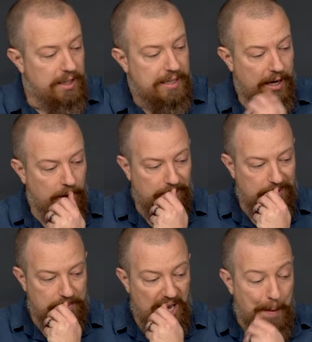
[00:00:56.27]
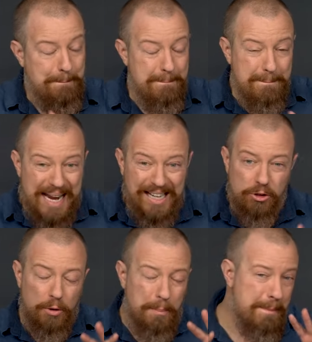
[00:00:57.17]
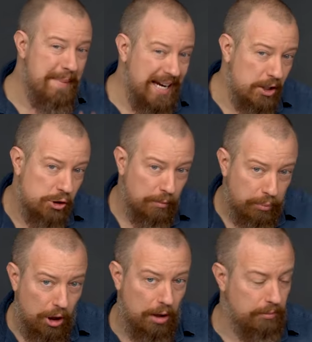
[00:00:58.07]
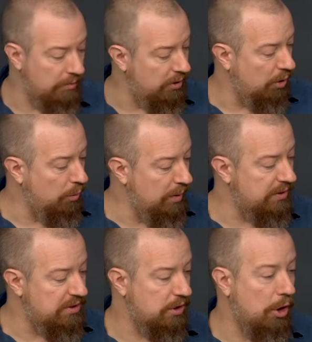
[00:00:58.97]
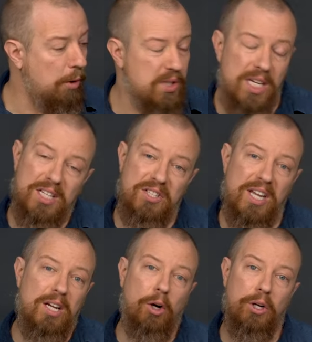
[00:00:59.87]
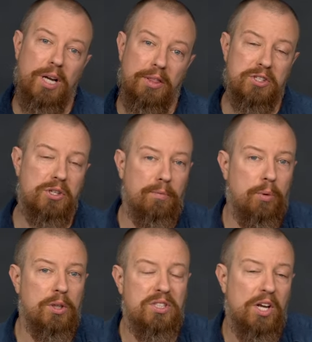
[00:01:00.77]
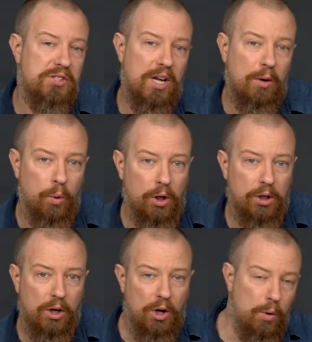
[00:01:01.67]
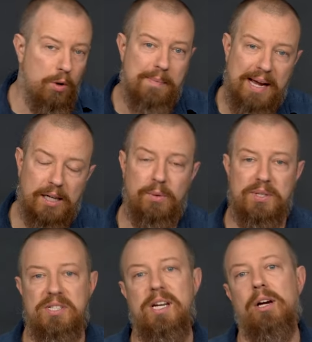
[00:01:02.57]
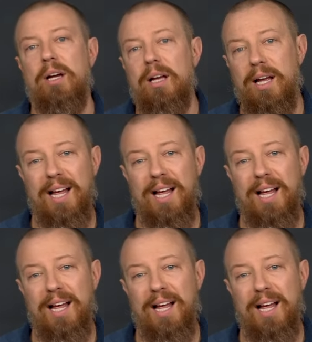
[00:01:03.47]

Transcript: Now, um, major, major problem though with the scopes is they are not, the software does not work with Mac O S Sierra.